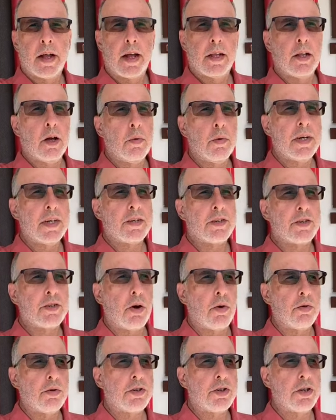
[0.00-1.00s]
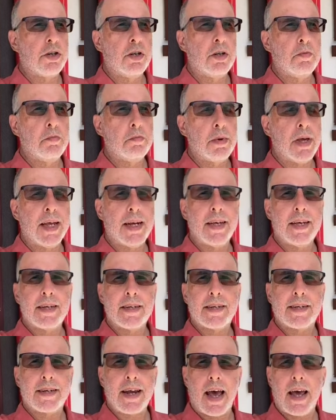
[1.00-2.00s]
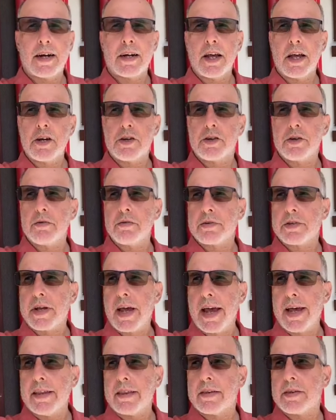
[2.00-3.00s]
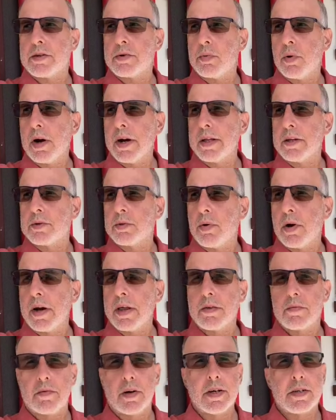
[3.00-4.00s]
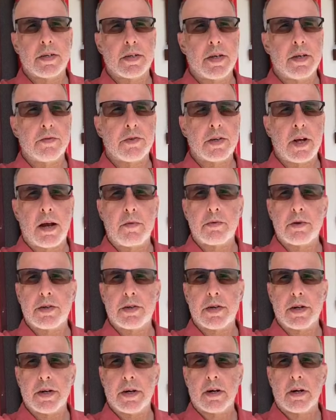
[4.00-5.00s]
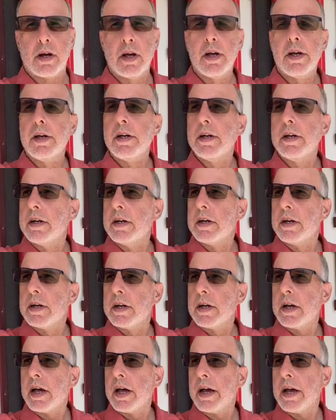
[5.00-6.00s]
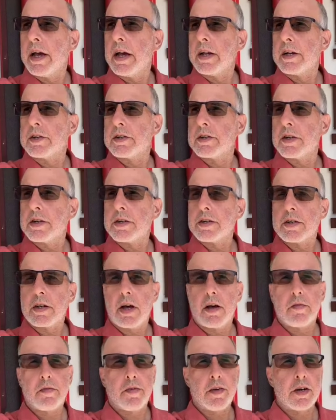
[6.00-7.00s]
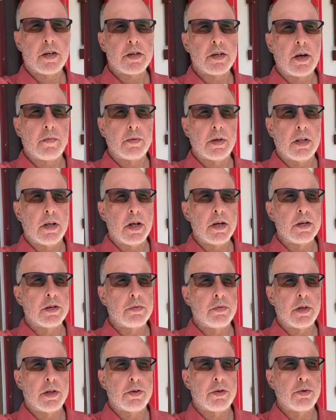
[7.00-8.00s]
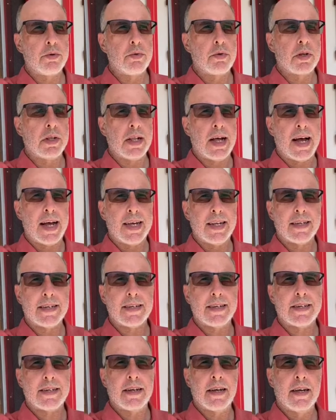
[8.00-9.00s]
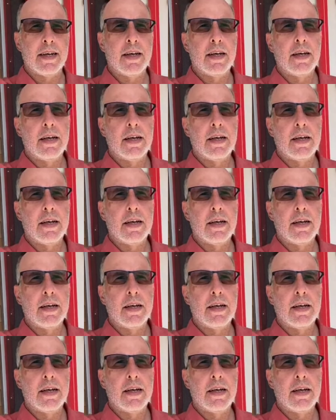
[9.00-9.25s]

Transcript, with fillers: Hello, it is Social Media Saturday, June 10th, 2023. Steve Sipress here. And just finished up a lunch with two clients